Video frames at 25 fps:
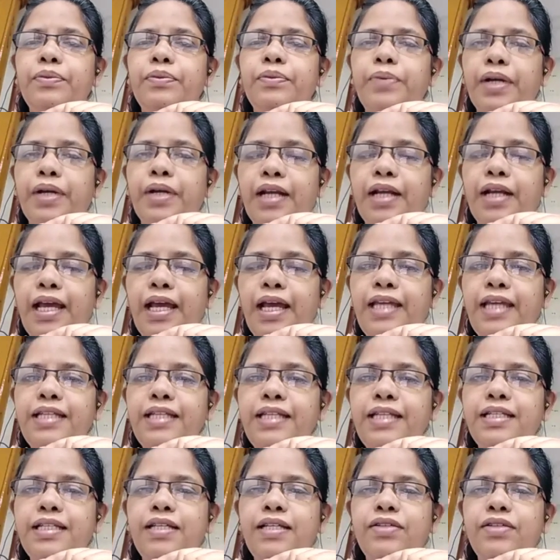
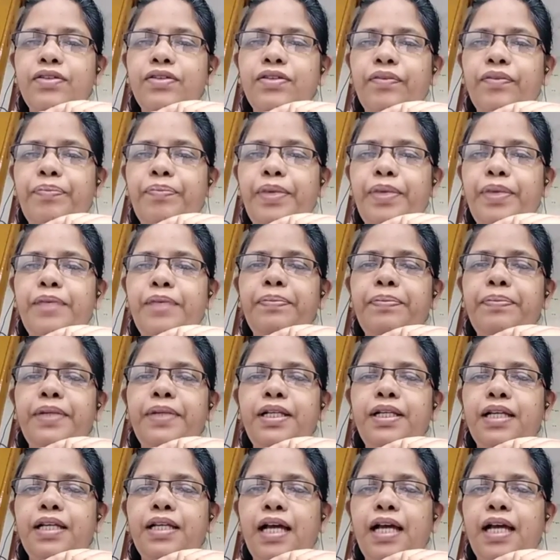varieties of people,